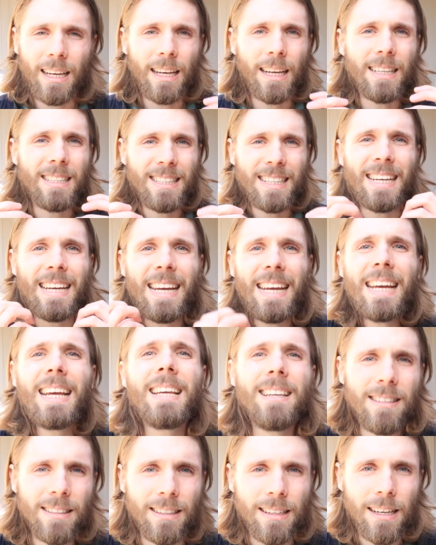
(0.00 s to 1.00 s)
it's
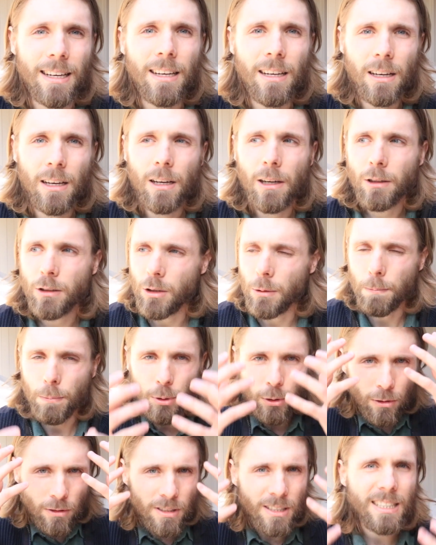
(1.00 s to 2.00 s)
easy to
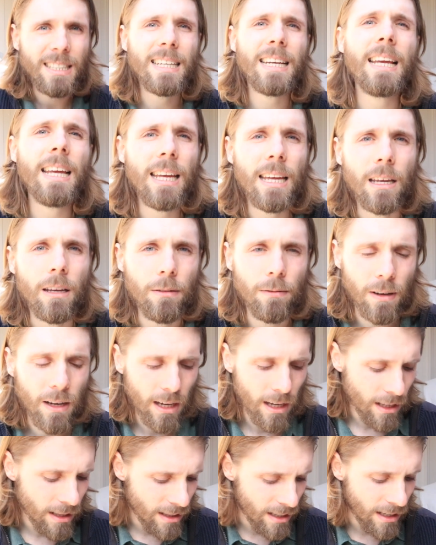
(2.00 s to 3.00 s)
perceive
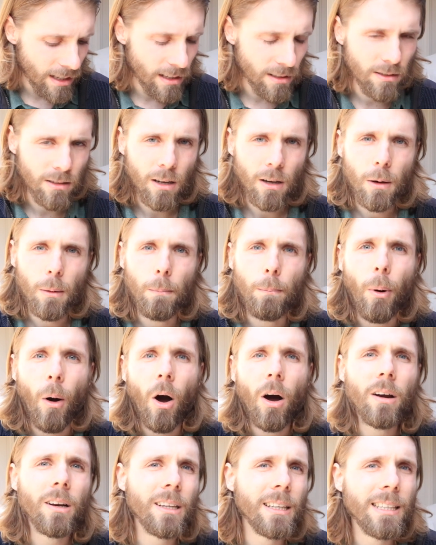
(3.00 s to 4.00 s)
these
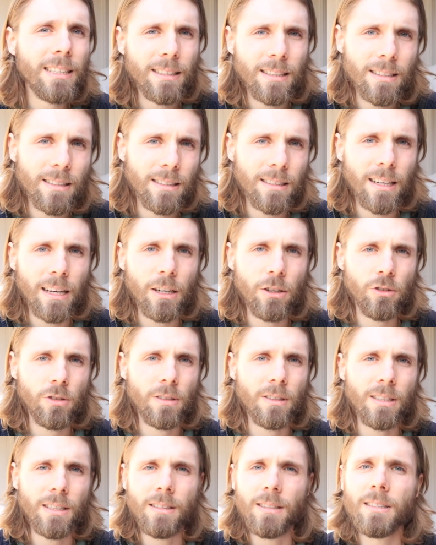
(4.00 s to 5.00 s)
bodily
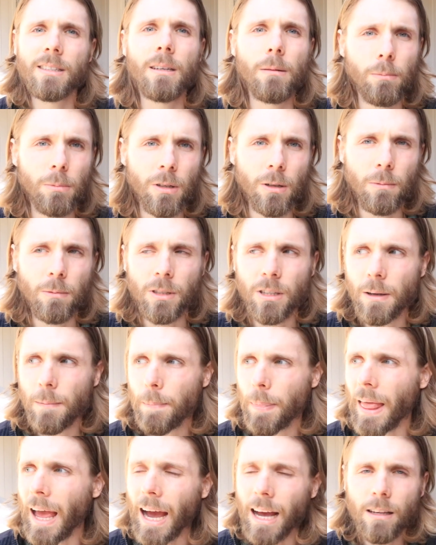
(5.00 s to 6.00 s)
sensations and symptoms
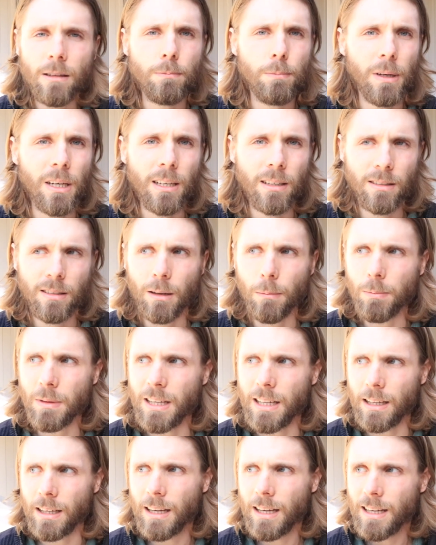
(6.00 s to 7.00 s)
as being
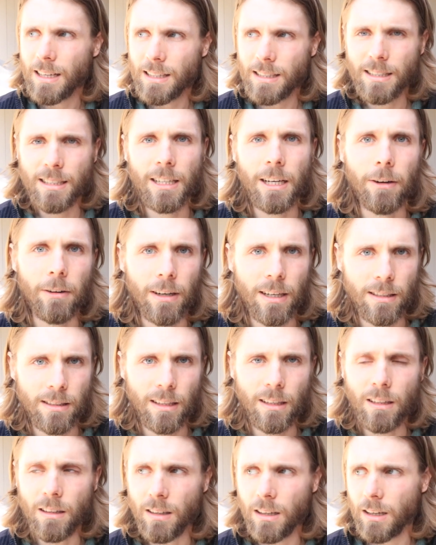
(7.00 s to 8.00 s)
something serious.
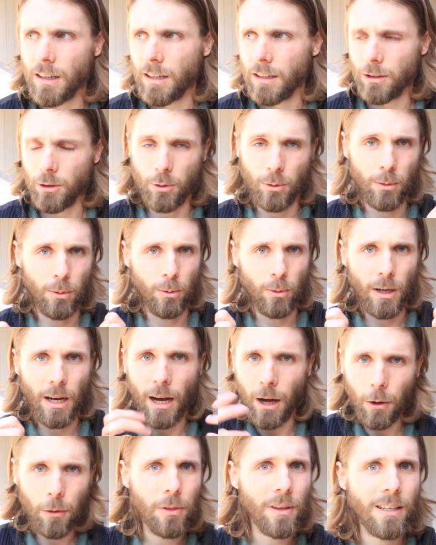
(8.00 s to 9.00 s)
And to a
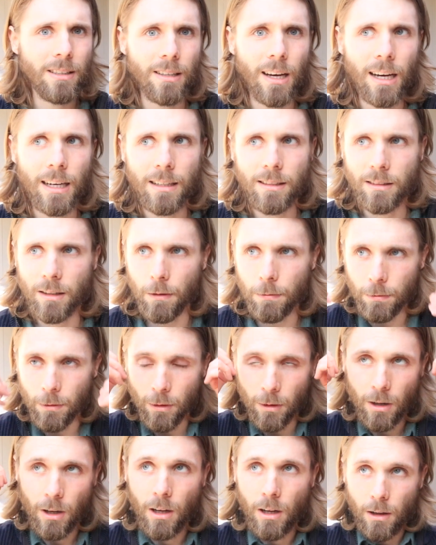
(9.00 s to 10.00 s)
health anxiety
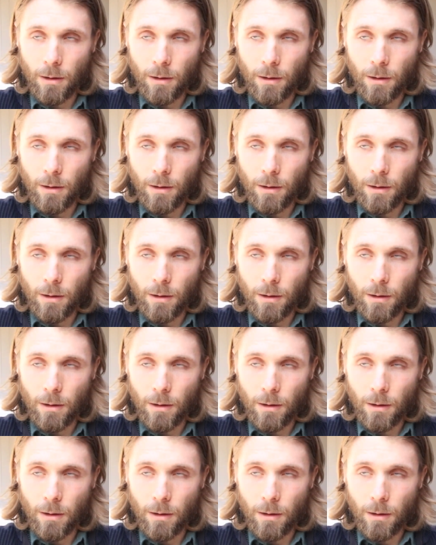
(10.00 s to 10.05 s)
sufferer,